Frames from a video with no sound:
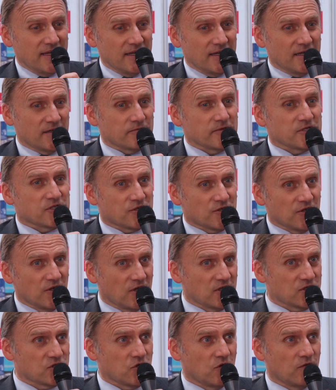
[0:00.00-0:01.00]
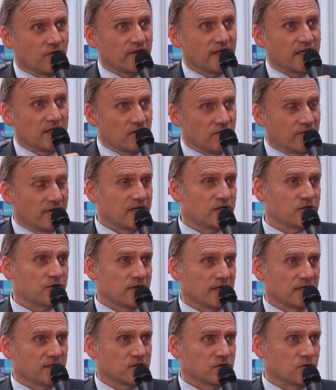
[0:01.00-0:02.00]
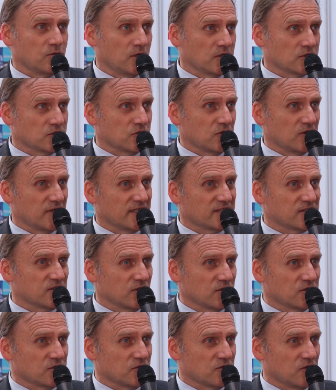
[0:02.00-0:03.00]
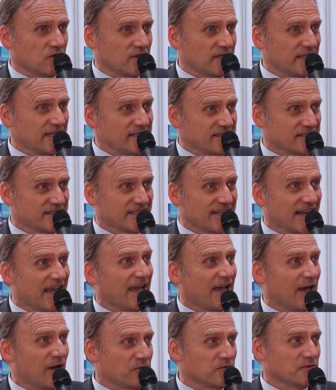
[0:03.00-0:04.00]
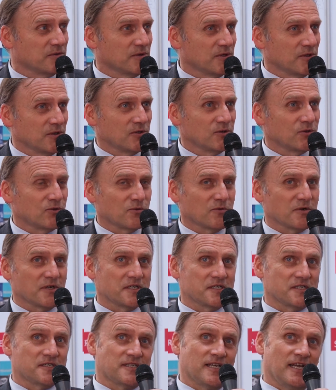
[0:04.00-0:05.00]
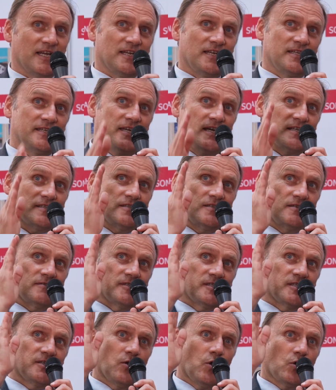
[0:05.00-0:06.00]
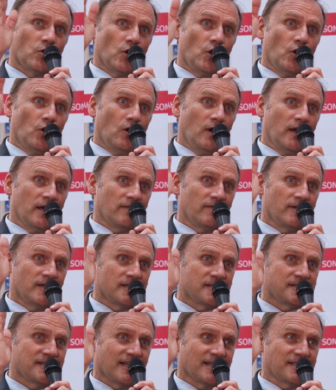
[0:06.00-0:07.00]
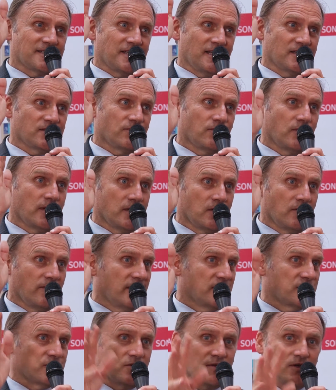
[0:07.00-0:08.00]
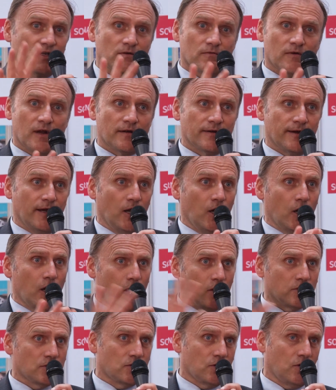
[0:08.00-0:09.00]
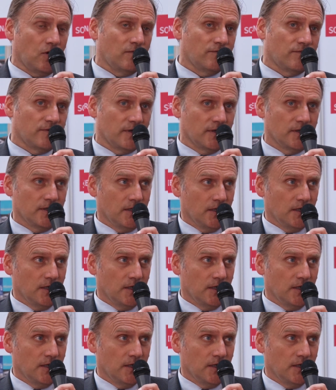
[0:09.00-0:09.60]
research of innovation and so on. So it's not so easy now to really say, yes, there is an ongoing, very successful innovation. There are a lot of